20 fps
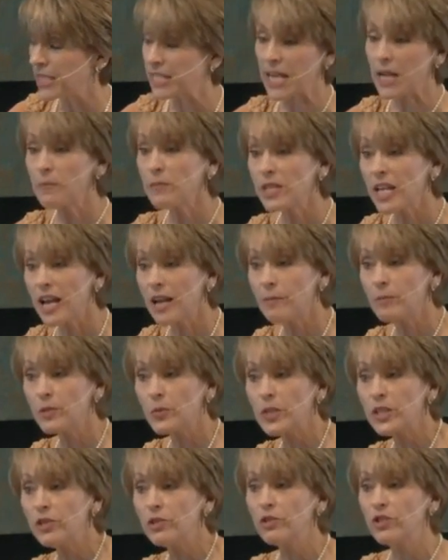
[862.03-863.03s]
Sometimes
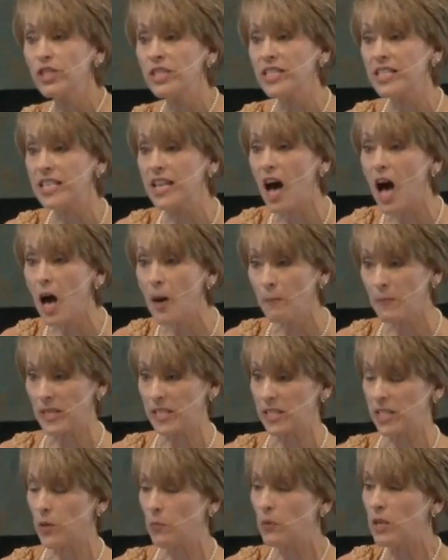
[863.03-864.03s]
we do just the
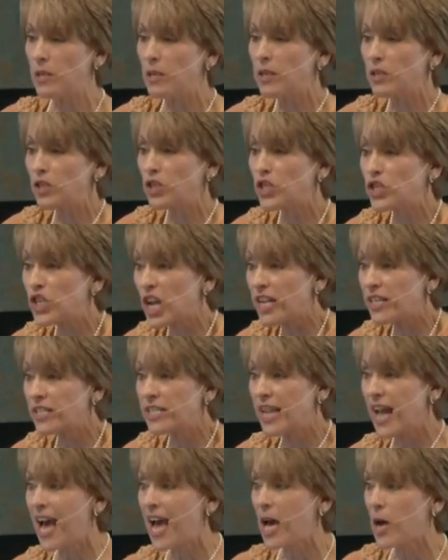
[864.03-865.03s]
opposite. We
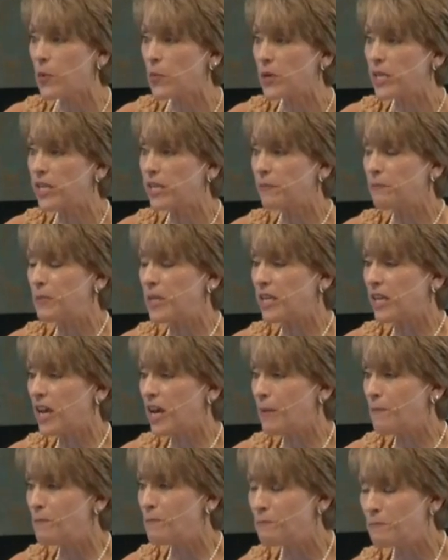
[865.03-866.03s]
shut down, we
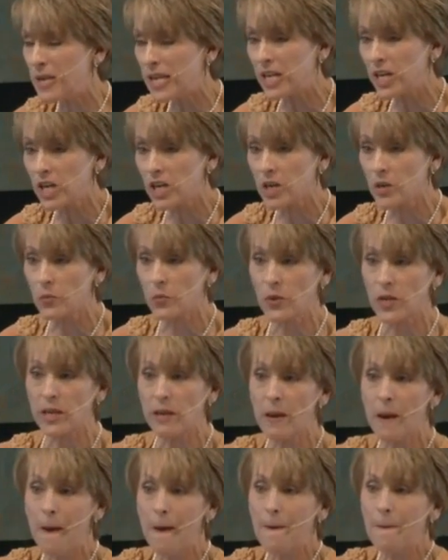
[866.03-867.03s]
become bitter,
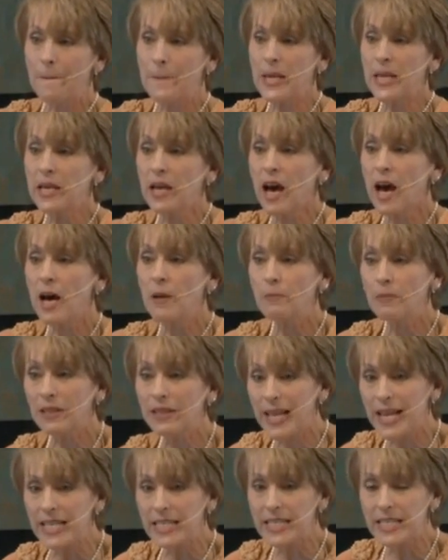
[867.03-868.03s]
we
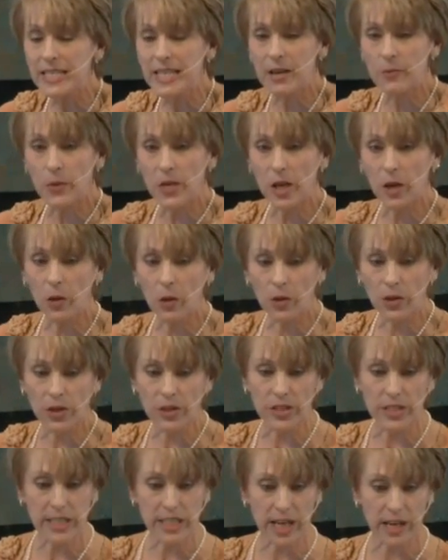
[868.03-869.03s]
become less than, we hold
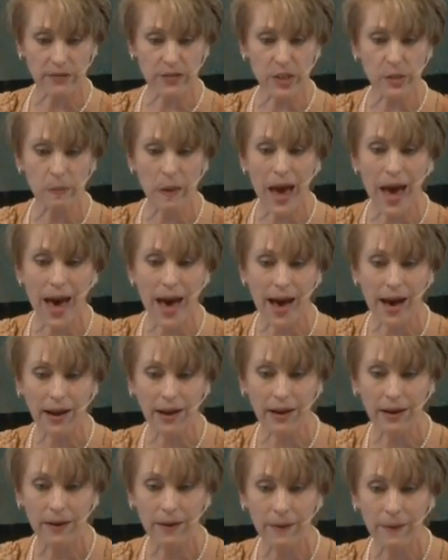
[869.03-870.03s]
ourselves back.
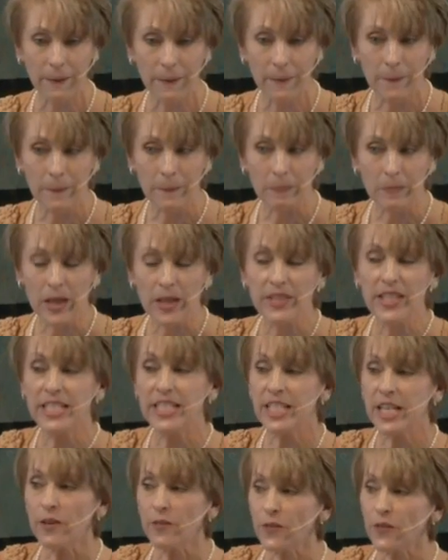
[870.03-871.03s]

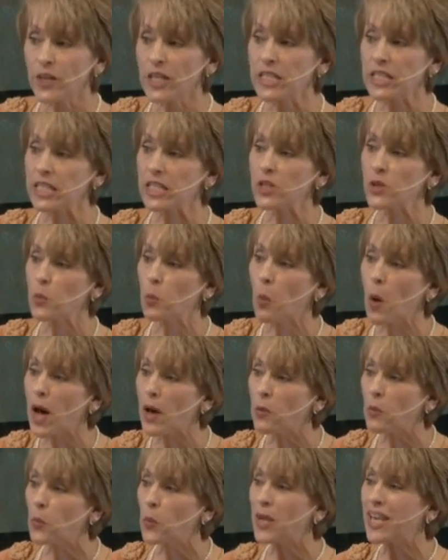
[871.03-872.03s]
The difference is
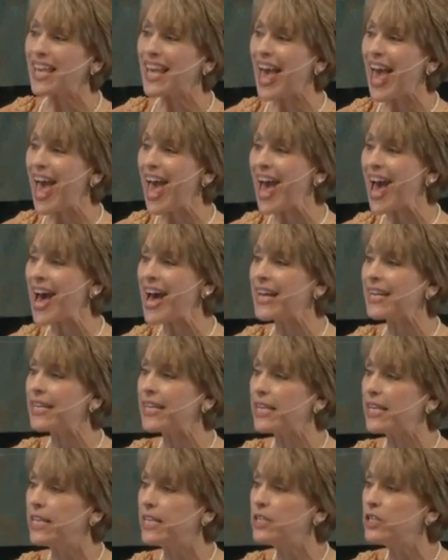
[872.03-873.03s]
what we
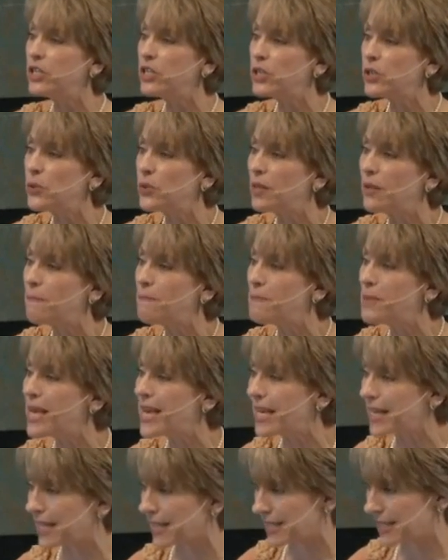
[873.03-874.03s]
add into the
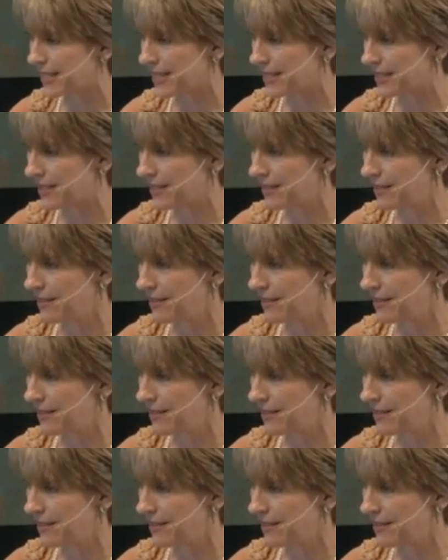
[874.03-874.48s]
mix